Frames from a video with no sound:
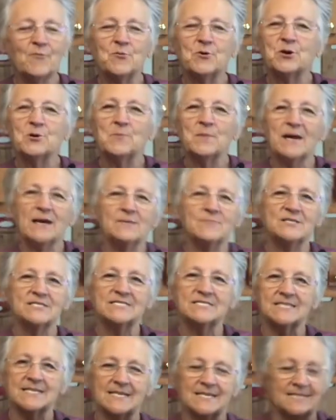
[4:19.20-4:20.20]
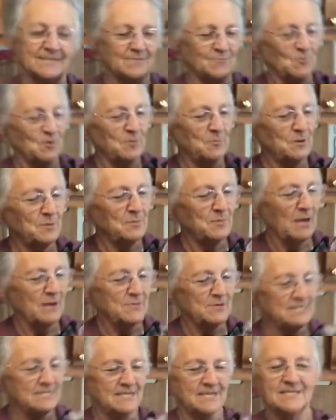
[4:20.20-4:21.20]
We're babysitting. We've been
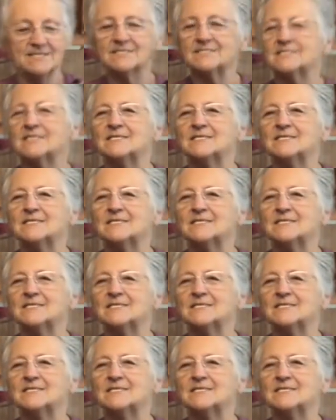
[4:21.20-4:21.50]
babysitting